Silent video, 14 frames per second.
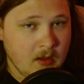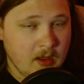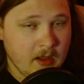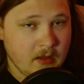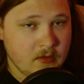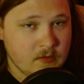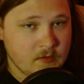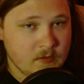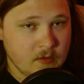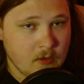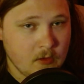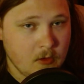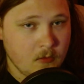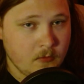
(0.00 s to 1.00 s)
And
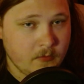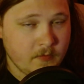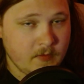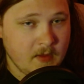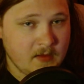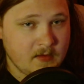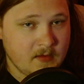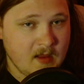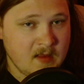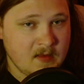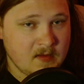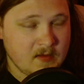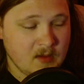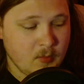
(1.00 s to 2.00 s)
so they
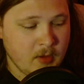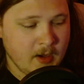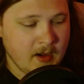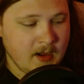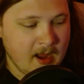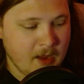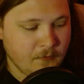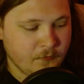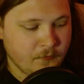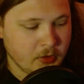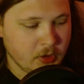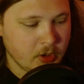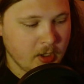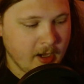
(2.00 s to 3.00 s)
send someone
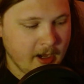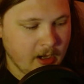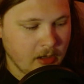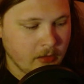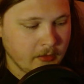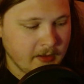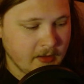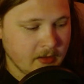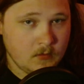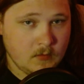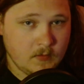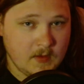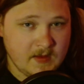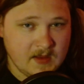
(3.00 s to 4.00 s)
after Harry.
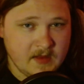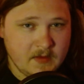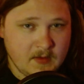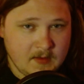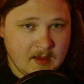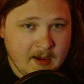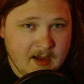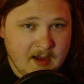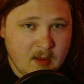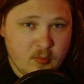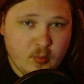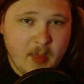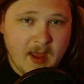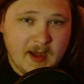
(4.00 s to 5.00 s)
They sent this guy
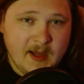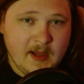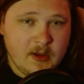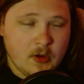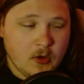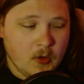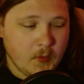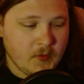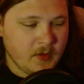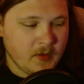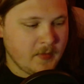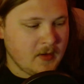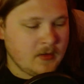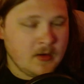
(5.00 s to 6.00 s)
named Benny or
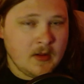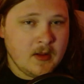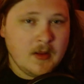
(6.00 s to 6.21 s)
something.